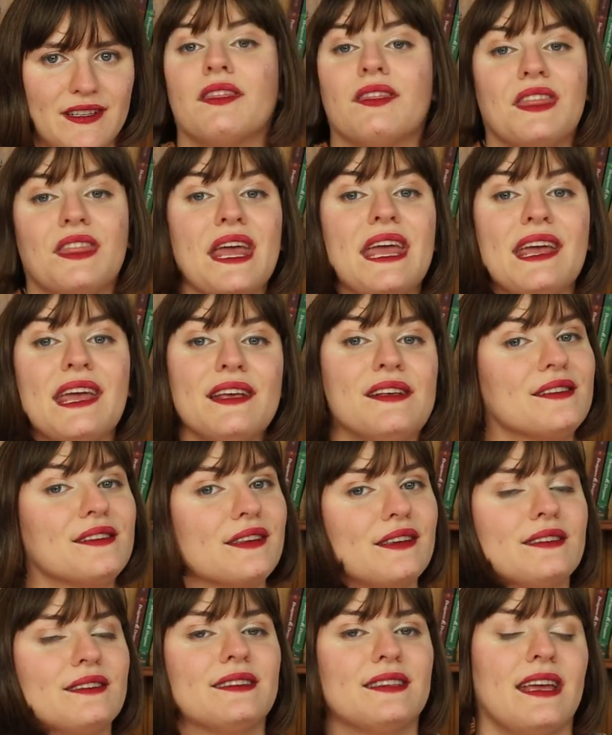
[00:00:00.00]
These
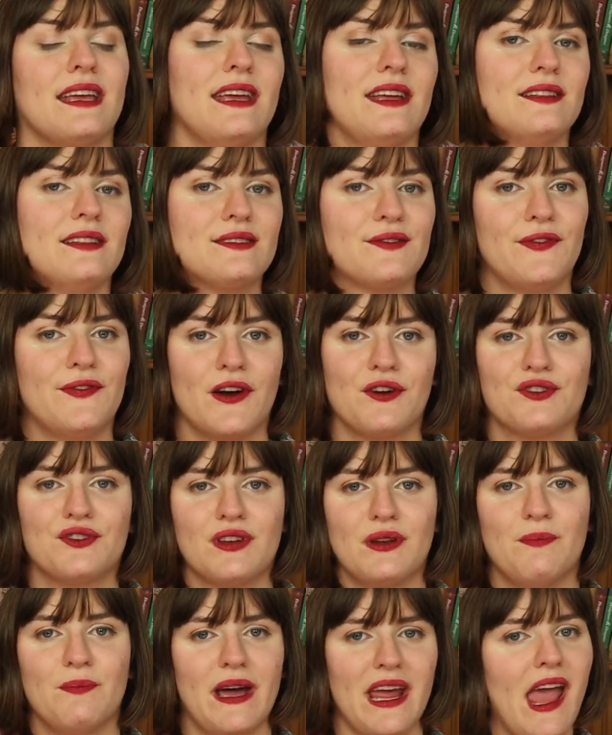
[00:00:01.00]
scenes
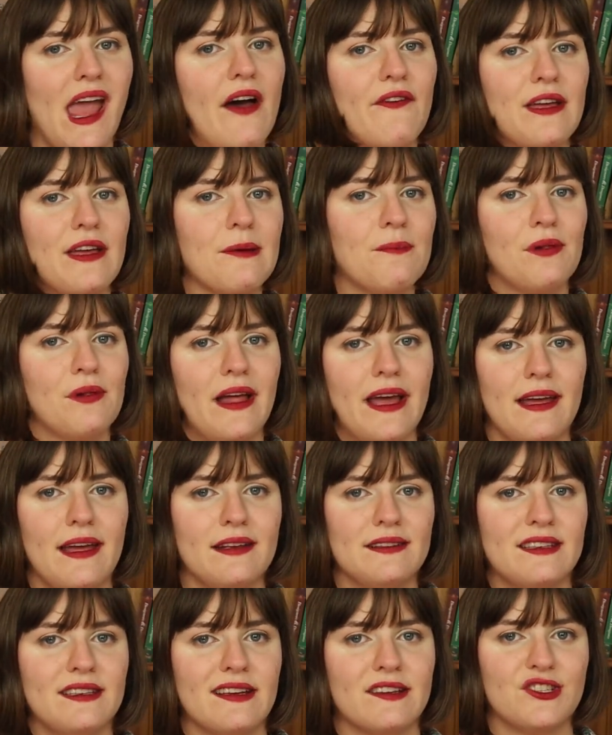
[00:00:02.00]
function by having
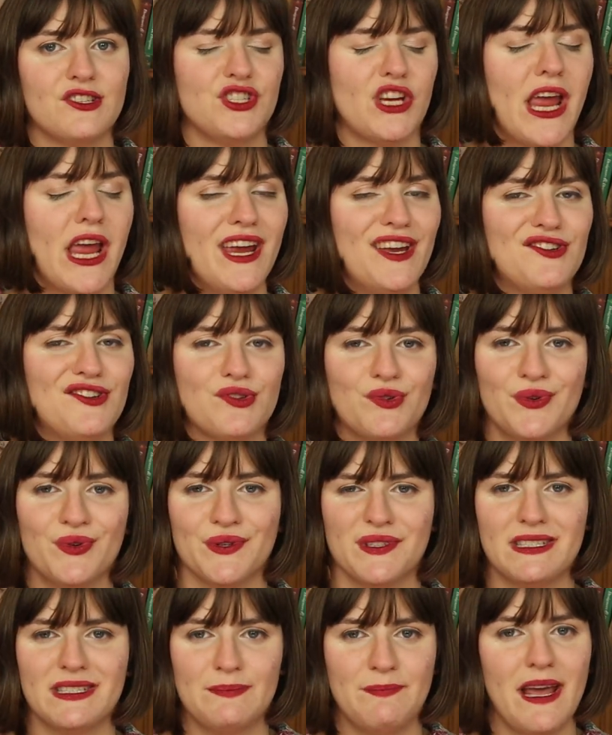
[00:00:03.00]
players exchange
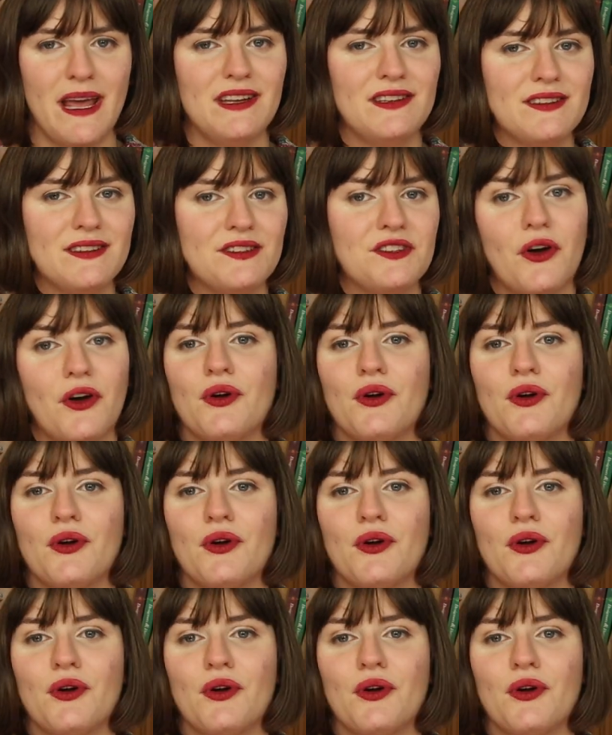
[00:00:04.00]
or spend